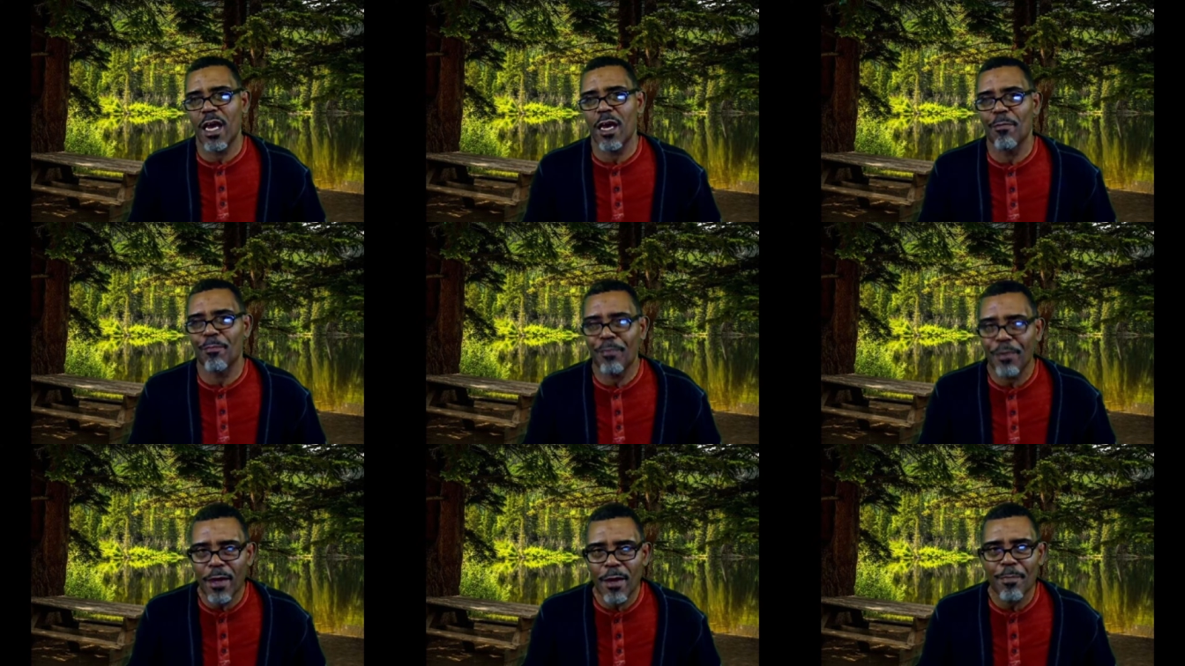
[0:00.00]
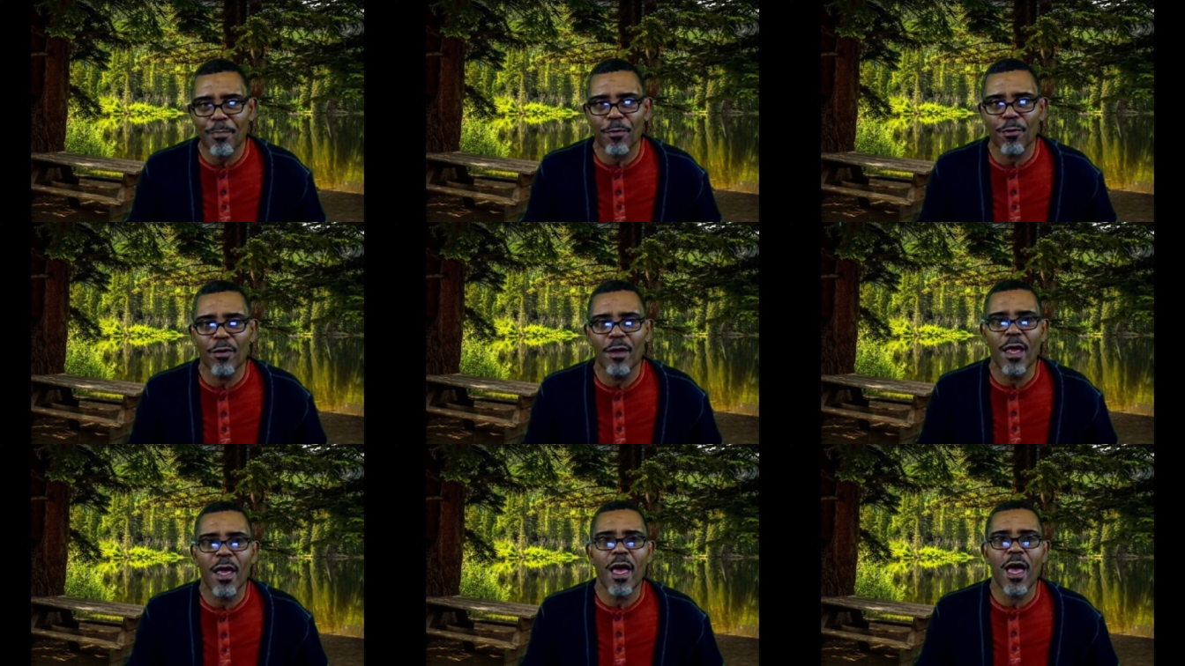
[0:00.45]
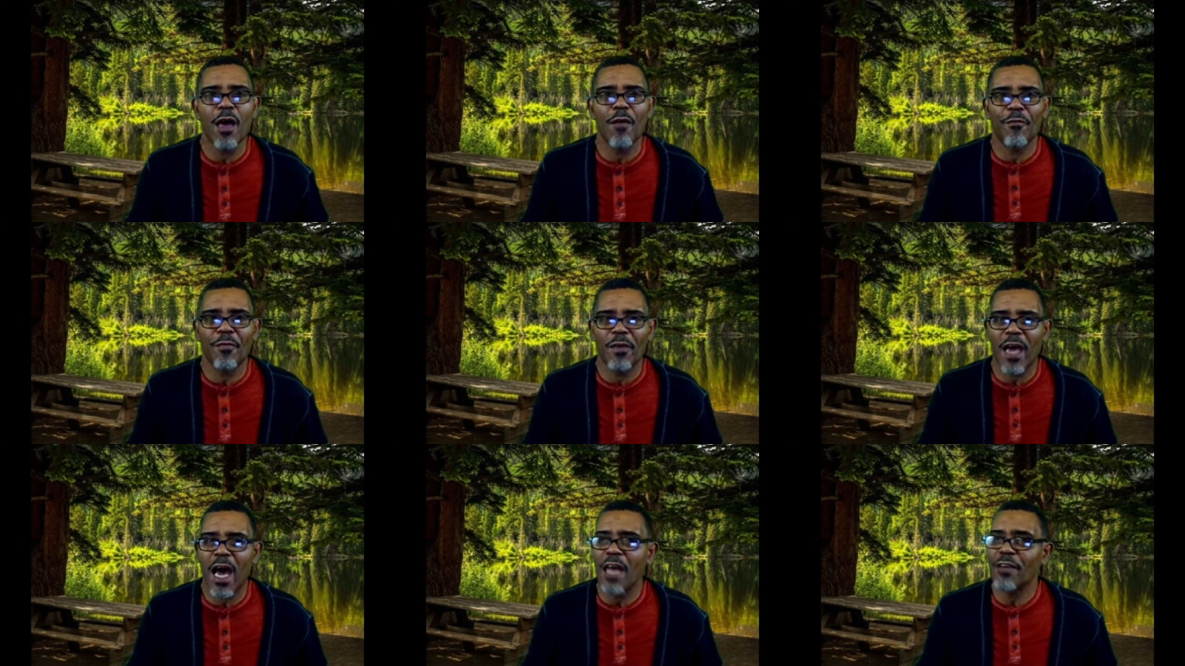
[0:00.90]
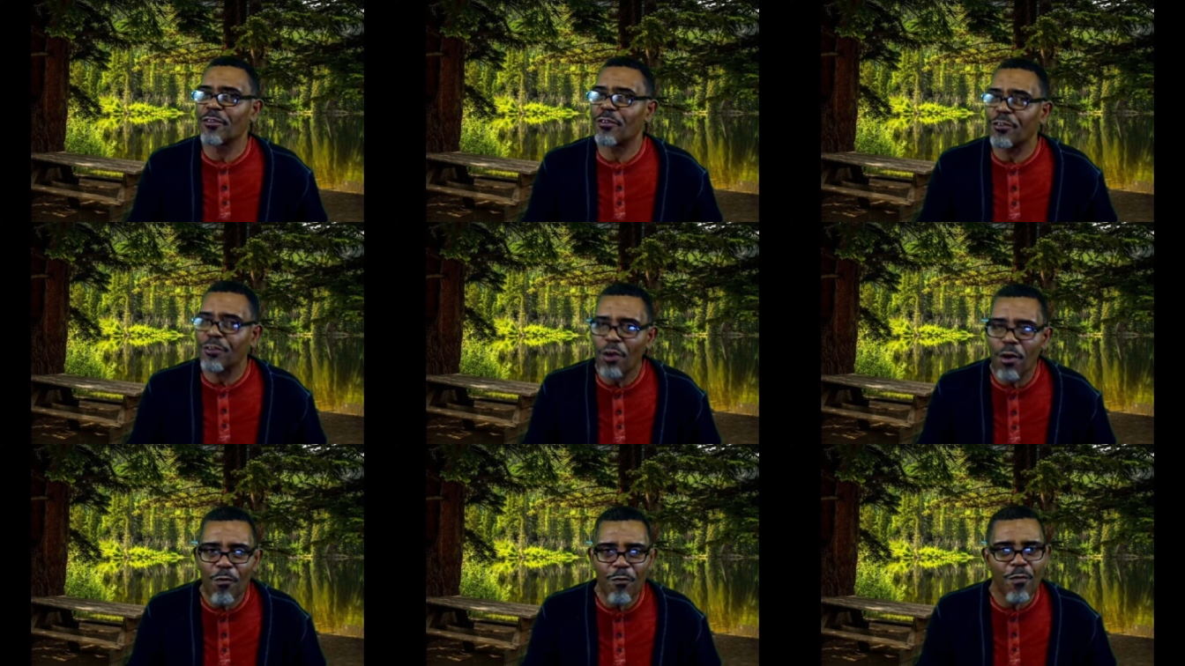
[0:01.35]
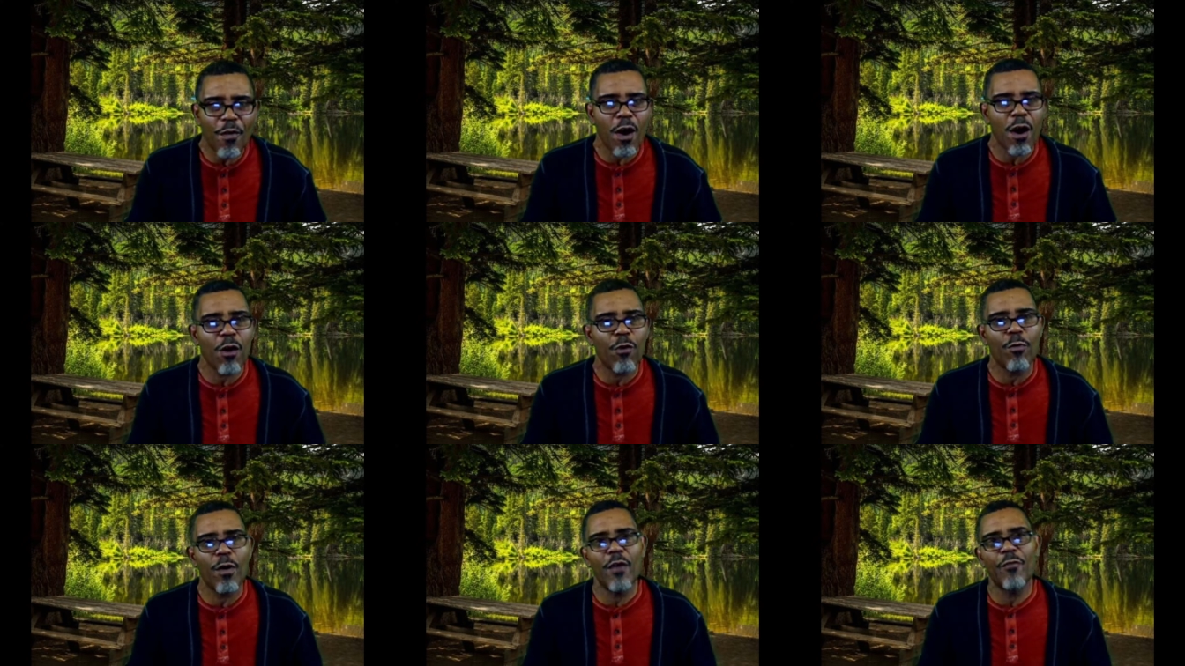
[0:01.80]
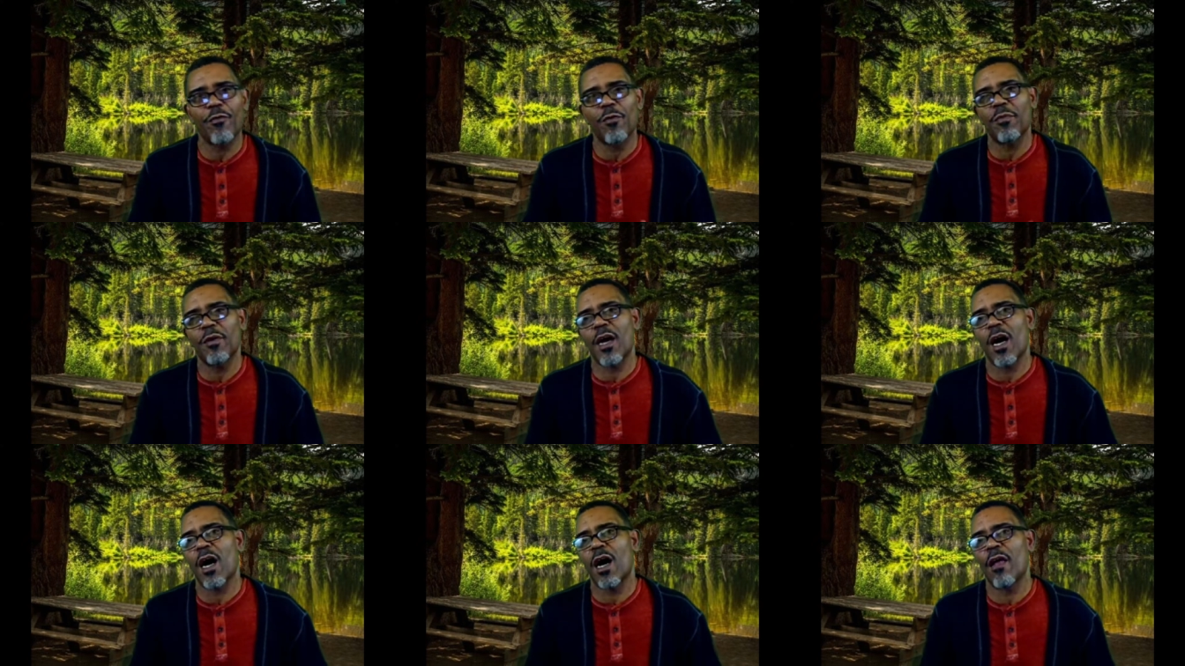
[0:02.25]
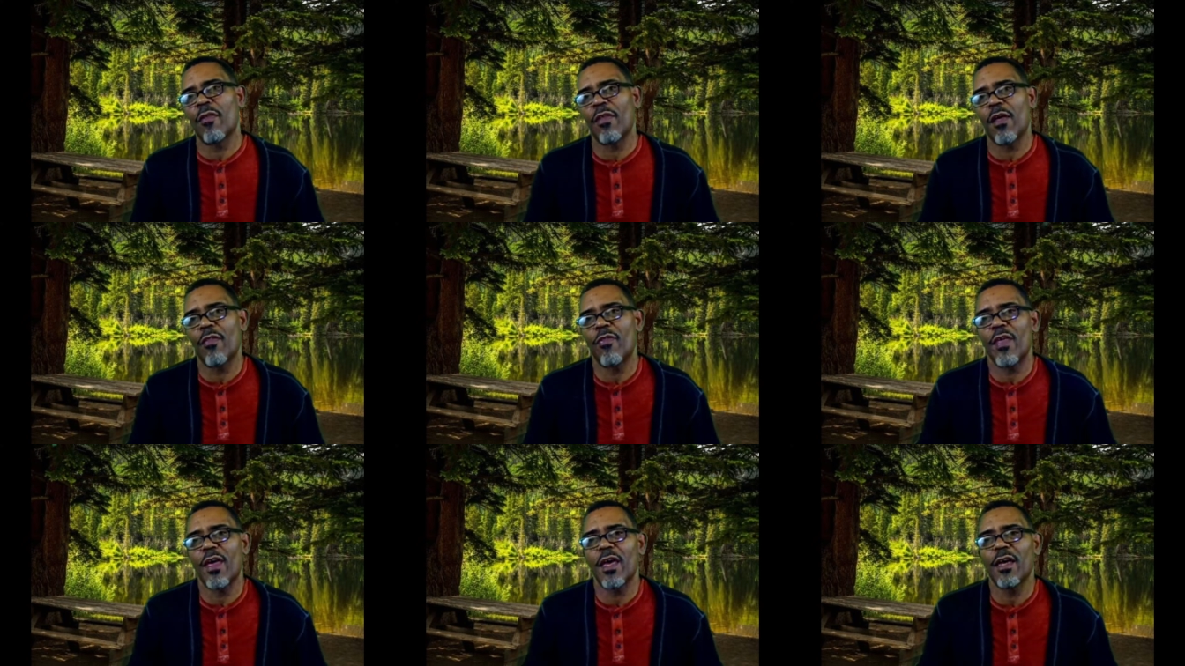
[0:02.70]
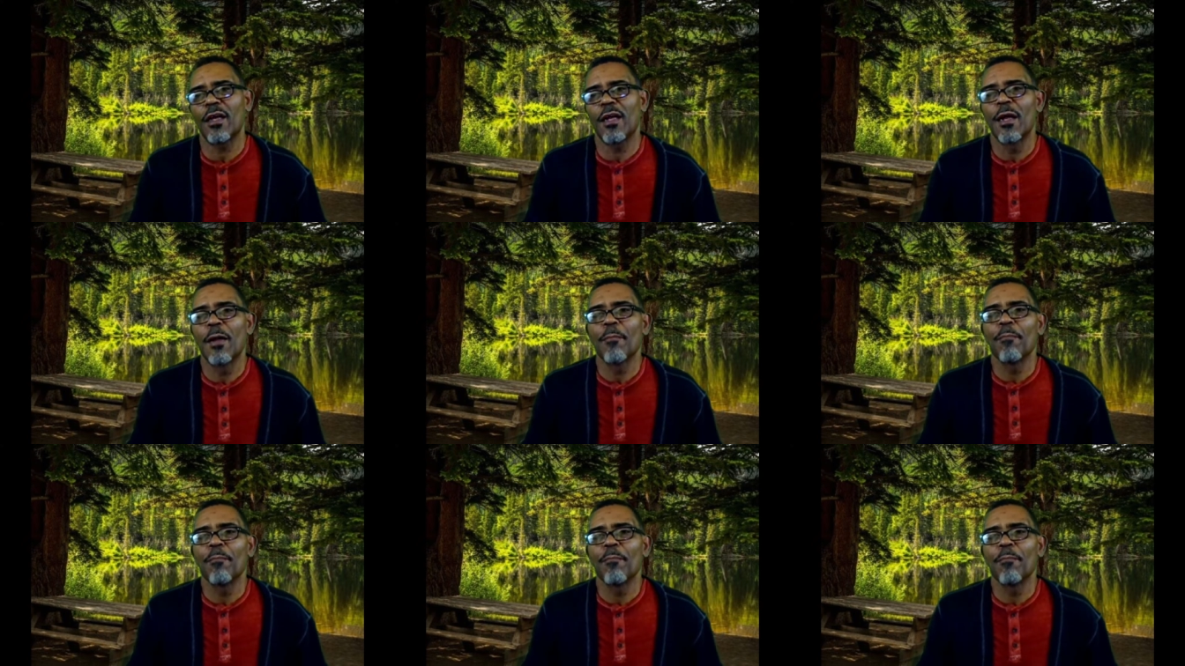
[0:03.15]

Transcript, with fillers: And people have gotten so far away from God that they